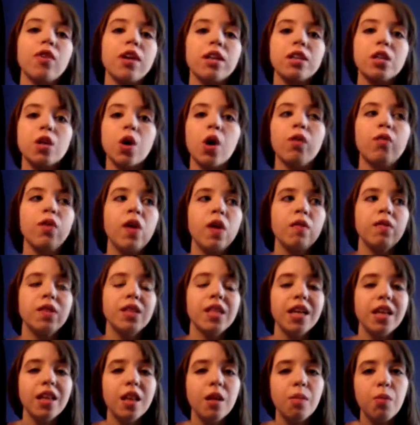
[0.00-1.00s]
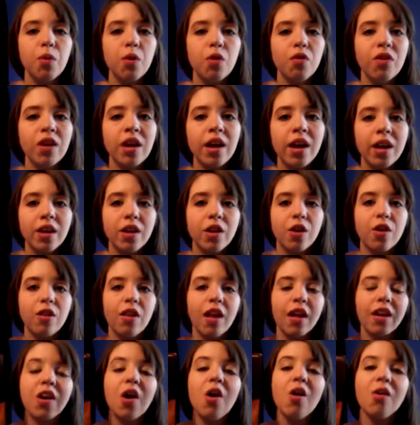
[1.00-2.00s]
So if you've seen the movie and you're
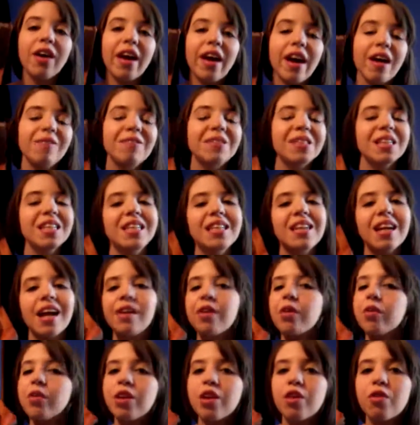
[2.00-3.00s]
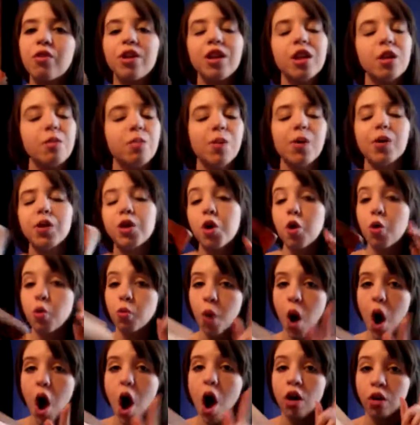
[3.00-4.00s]
like, okay, I've seen it, I don't need to read the book, you're
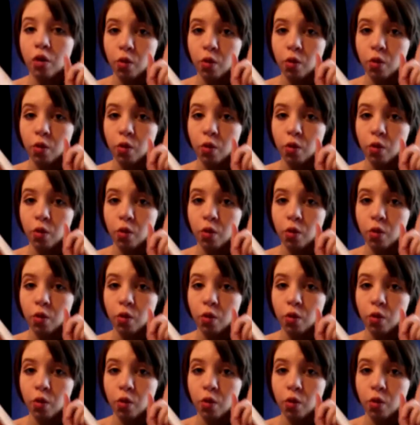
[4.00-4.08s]
wrong.